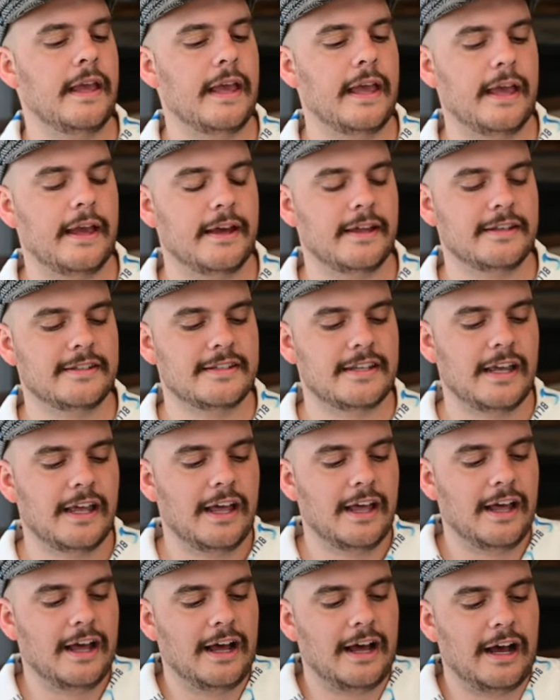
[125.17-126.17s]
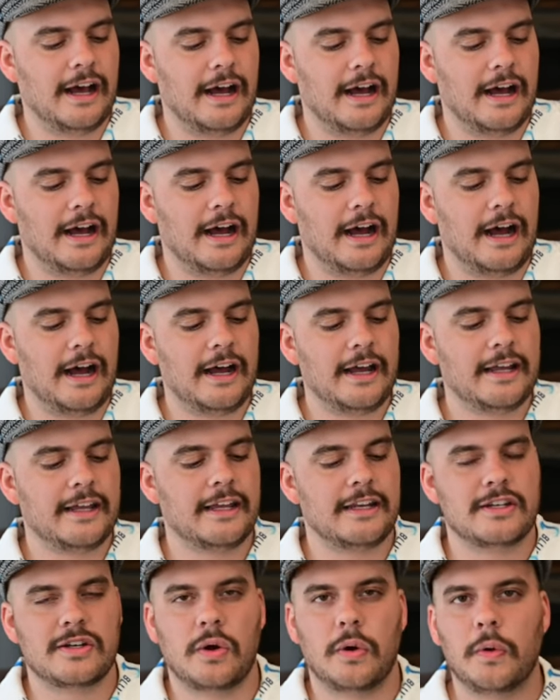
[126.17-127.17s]
And
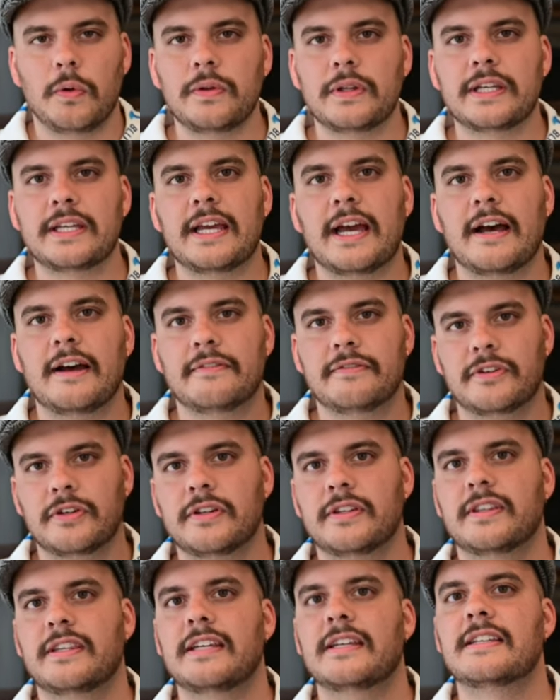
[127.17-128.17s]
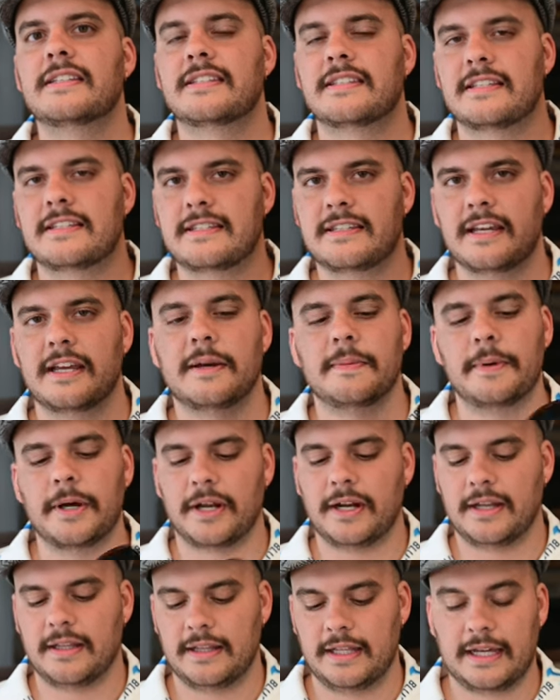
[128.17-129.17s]
I only have good things to say about it.